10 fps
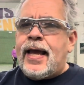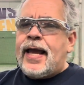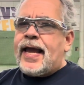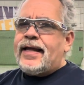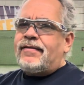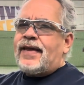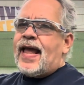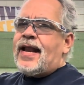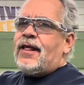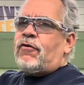In
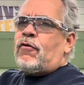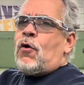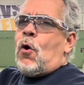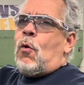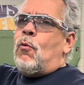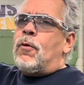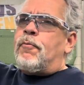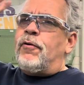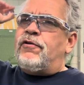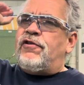tennis, we're
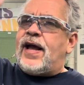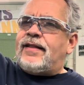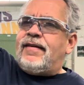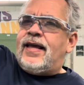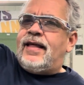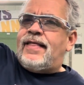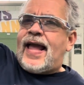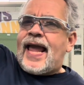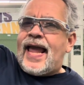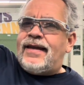projecting the
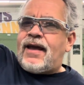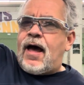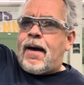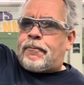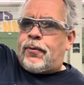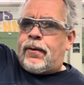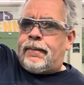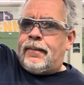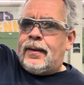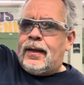hand up,
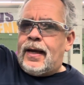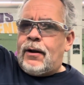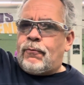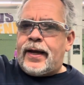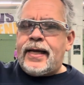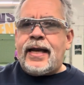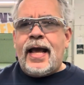right?